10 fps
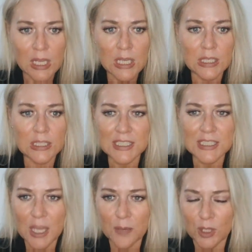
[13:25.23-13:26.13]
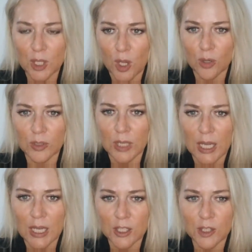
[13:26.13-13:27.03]
click down below.
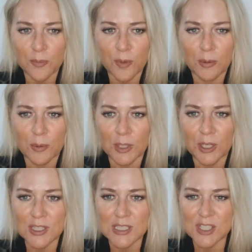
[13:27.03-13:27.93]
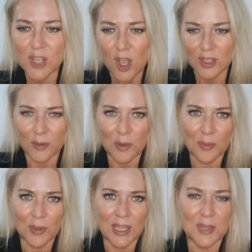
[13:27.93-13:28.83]
You probably heard the song that we
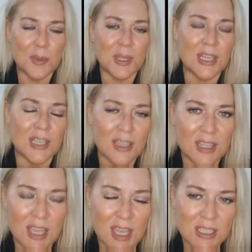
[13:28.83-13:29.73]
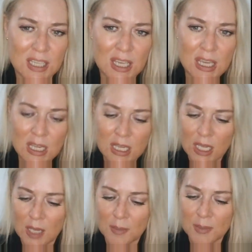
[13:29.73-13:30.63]
play at the beginning and the end.
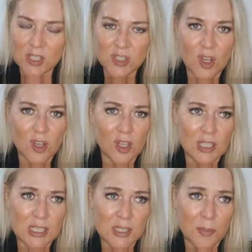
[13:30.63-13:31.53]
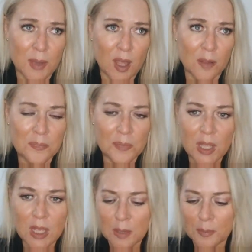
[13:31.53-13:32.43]
It's a song called Isabel
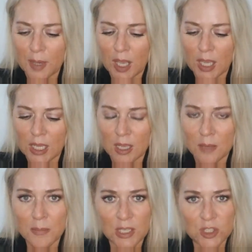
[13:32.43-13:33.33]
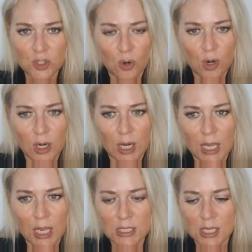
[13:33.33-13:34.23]
by a mentor
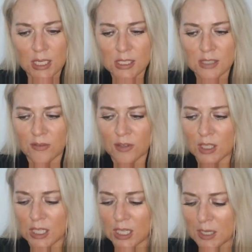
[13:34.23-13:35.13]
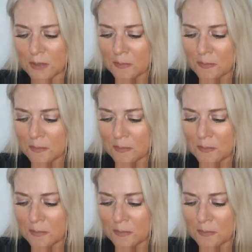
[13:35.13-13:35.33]
and Civility